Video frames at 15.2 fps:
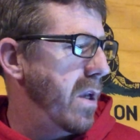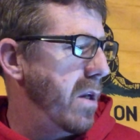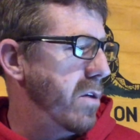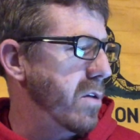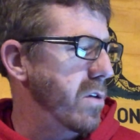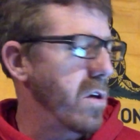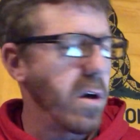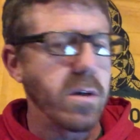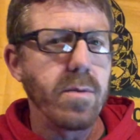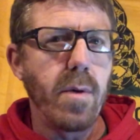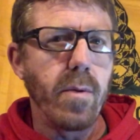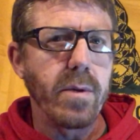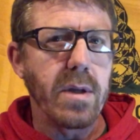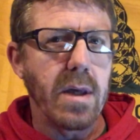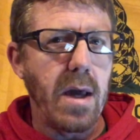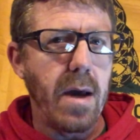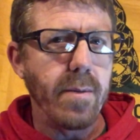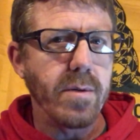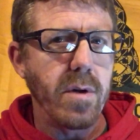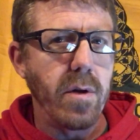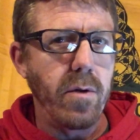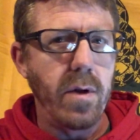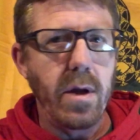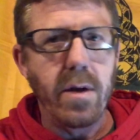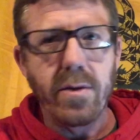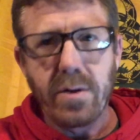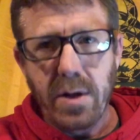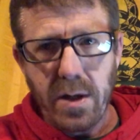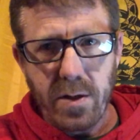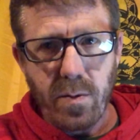It just talks about what the capstone
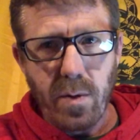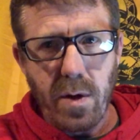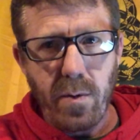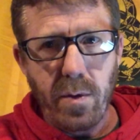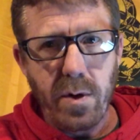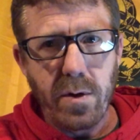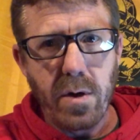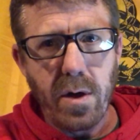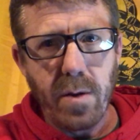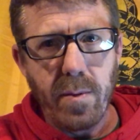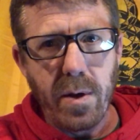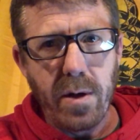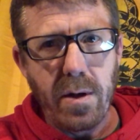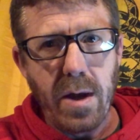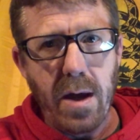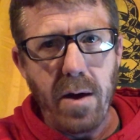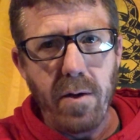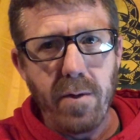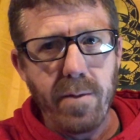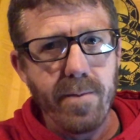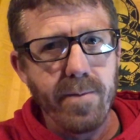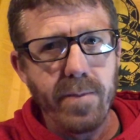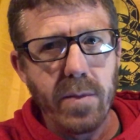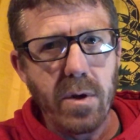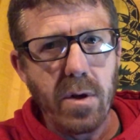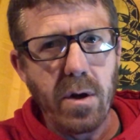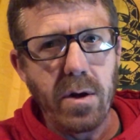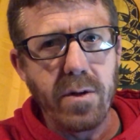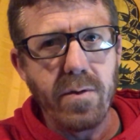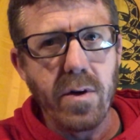is, and that's what I want to talk about now.
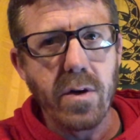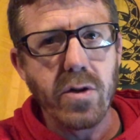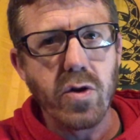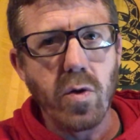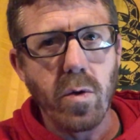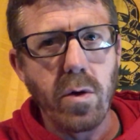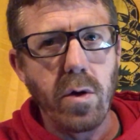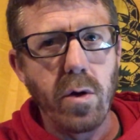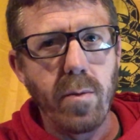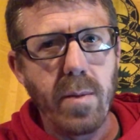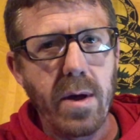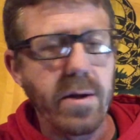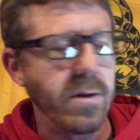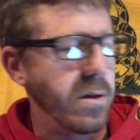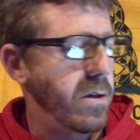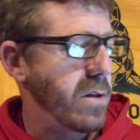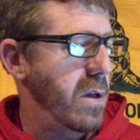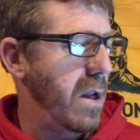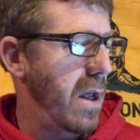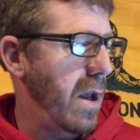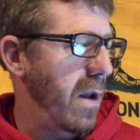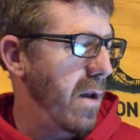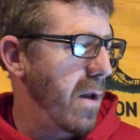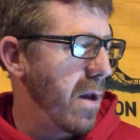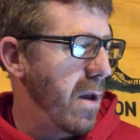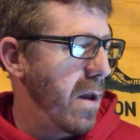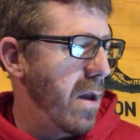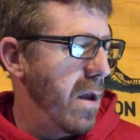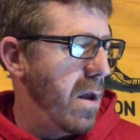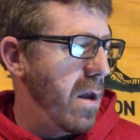All right, it's a very short little message today.
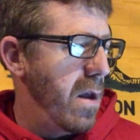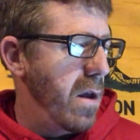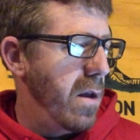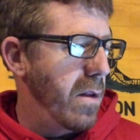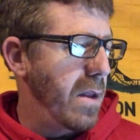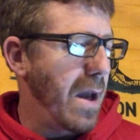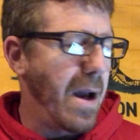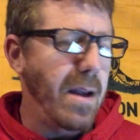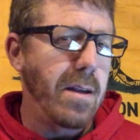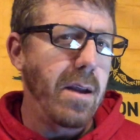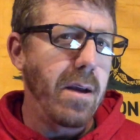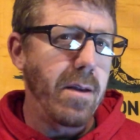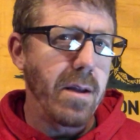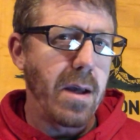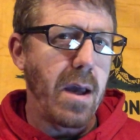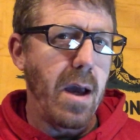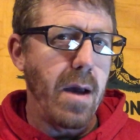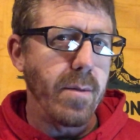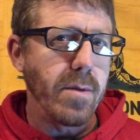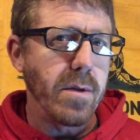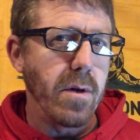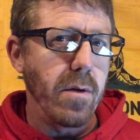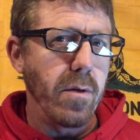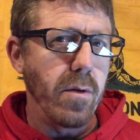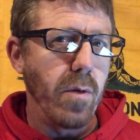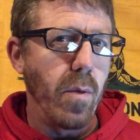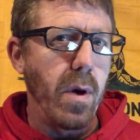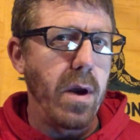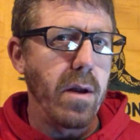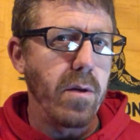The idea of the capstone,
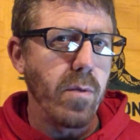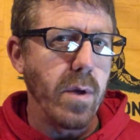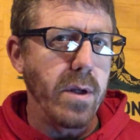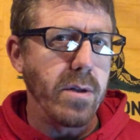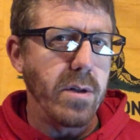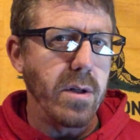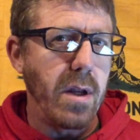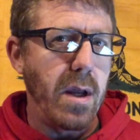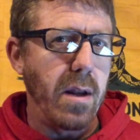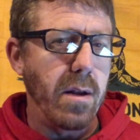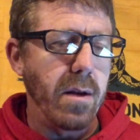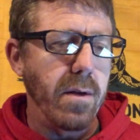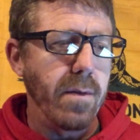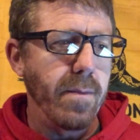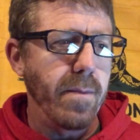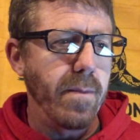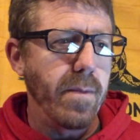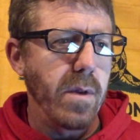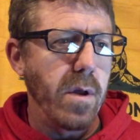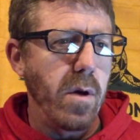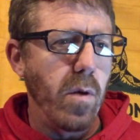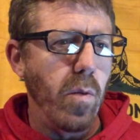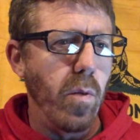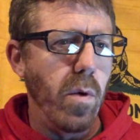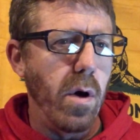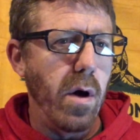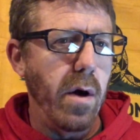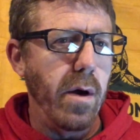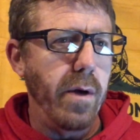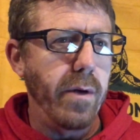the way it originated,
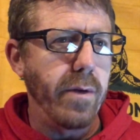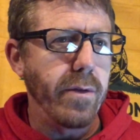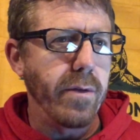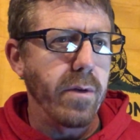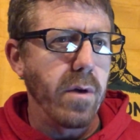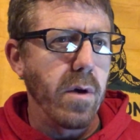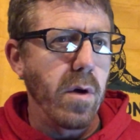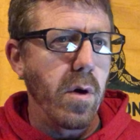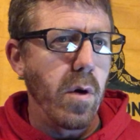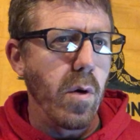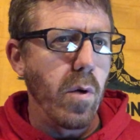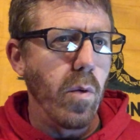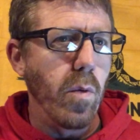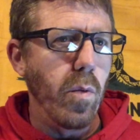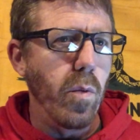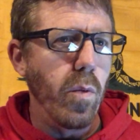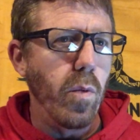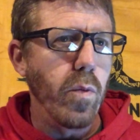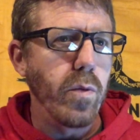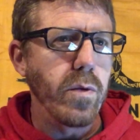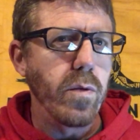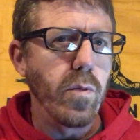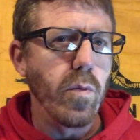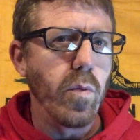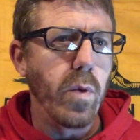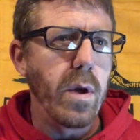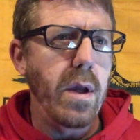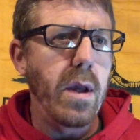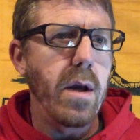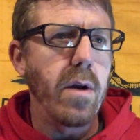was
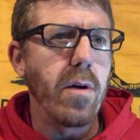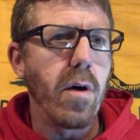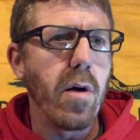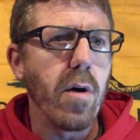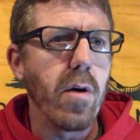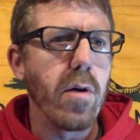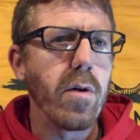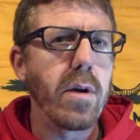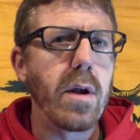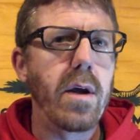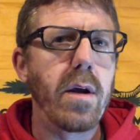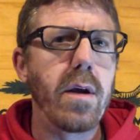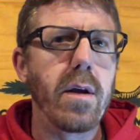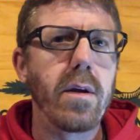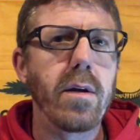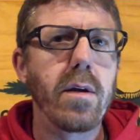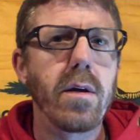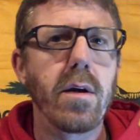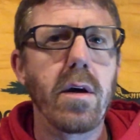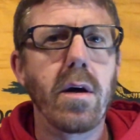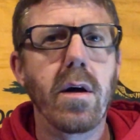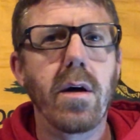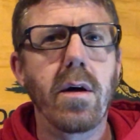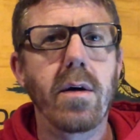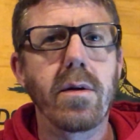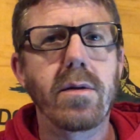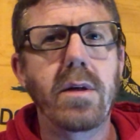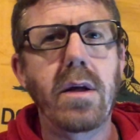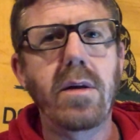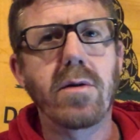we had heard in
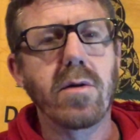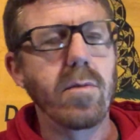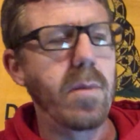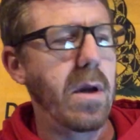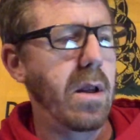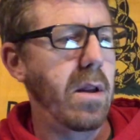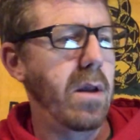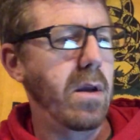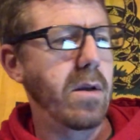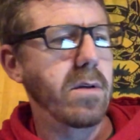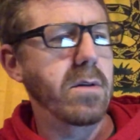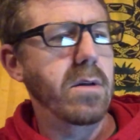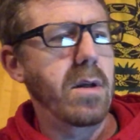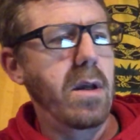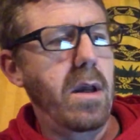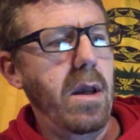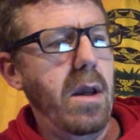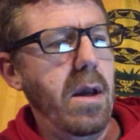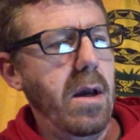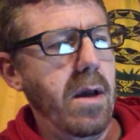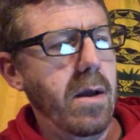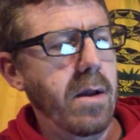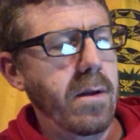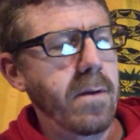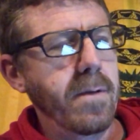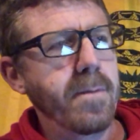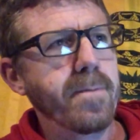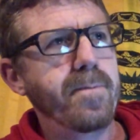teacher meetings, and